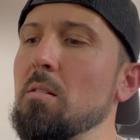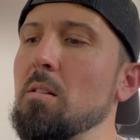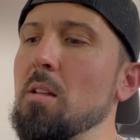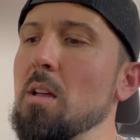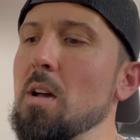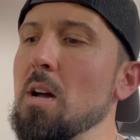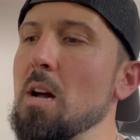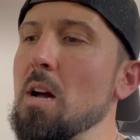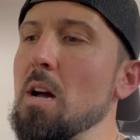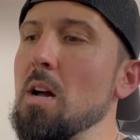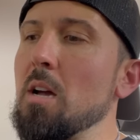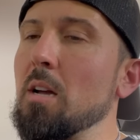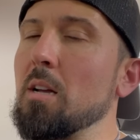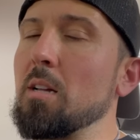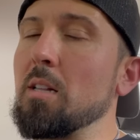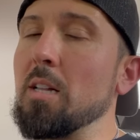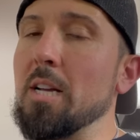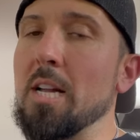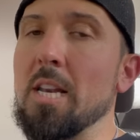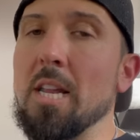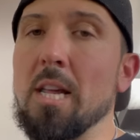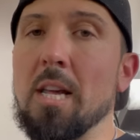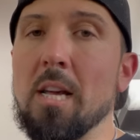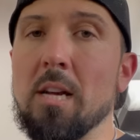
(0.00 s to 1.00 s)
uh,
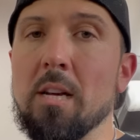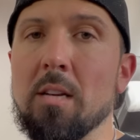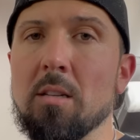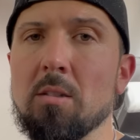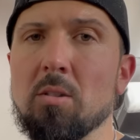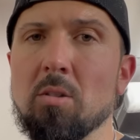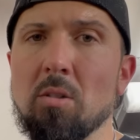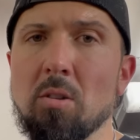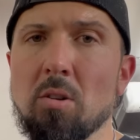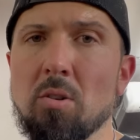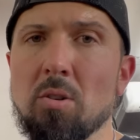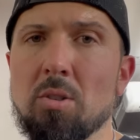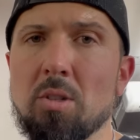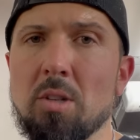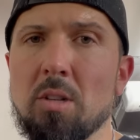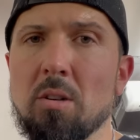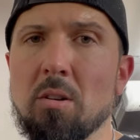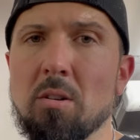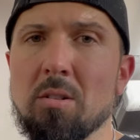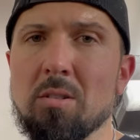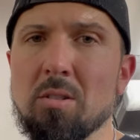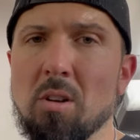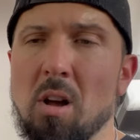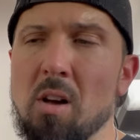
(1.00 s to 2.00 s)
cleaning solution
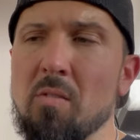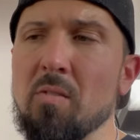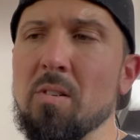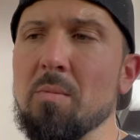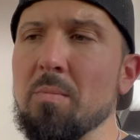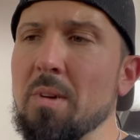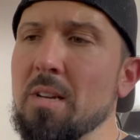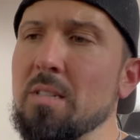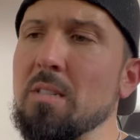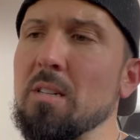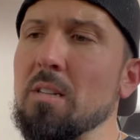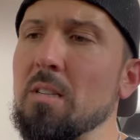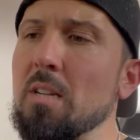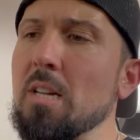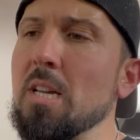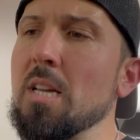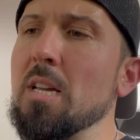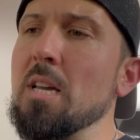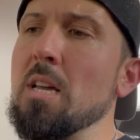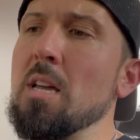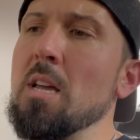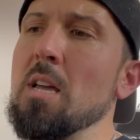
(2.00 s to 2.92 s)
or solvent, basically.